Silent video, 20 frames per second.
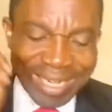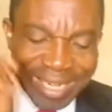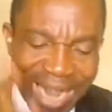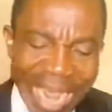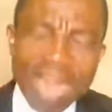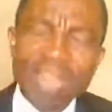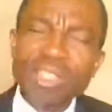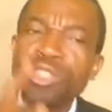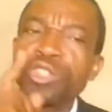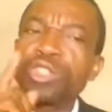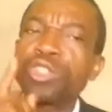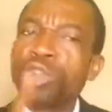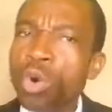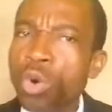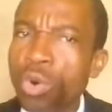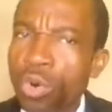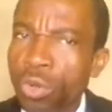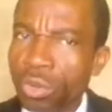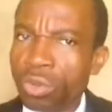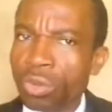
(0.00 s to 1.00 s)
that
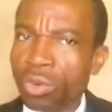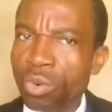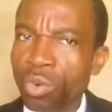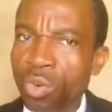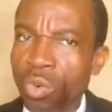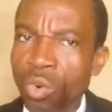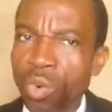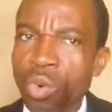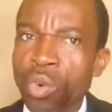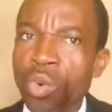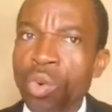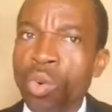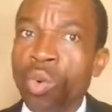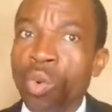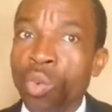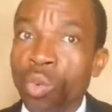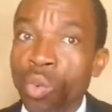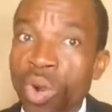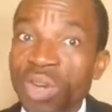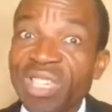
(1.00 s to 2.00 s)
zone
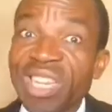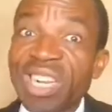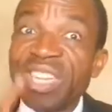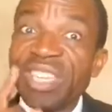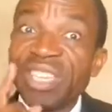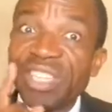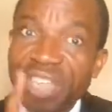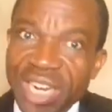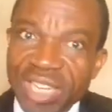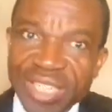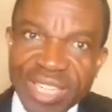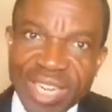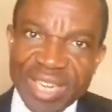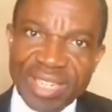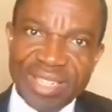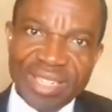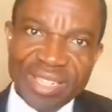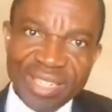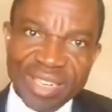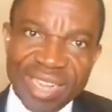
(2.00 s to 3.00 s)
was a
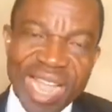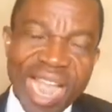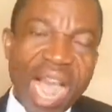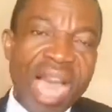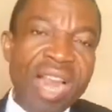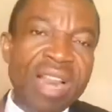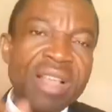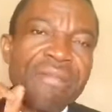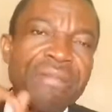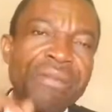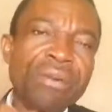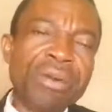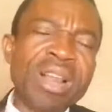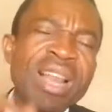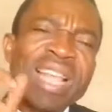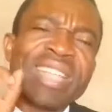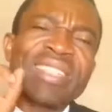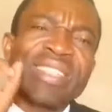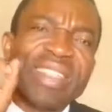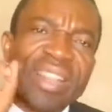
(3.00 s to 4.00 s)
rejected and a
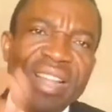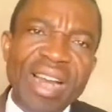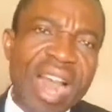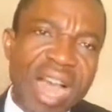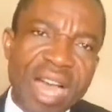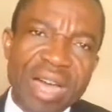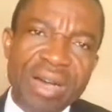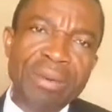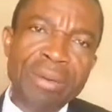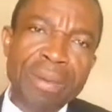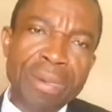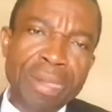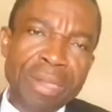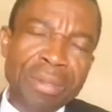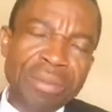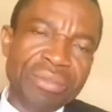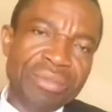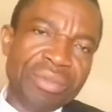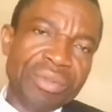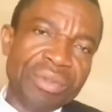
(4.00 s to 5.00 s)
fruitless ground
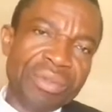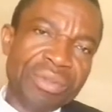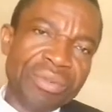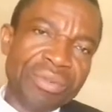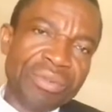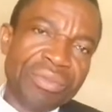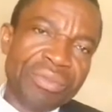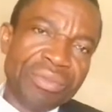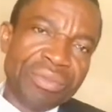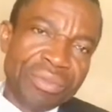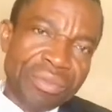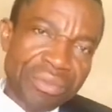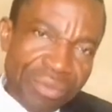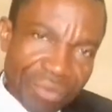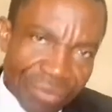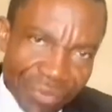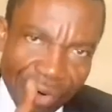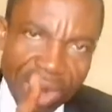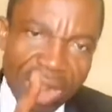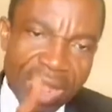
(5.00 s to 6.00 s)

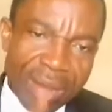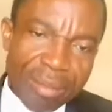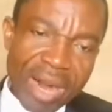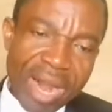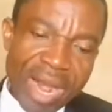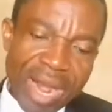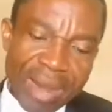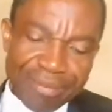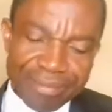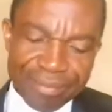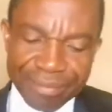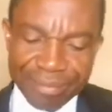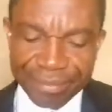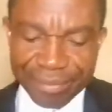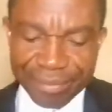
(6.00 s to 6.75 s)
for Abraham.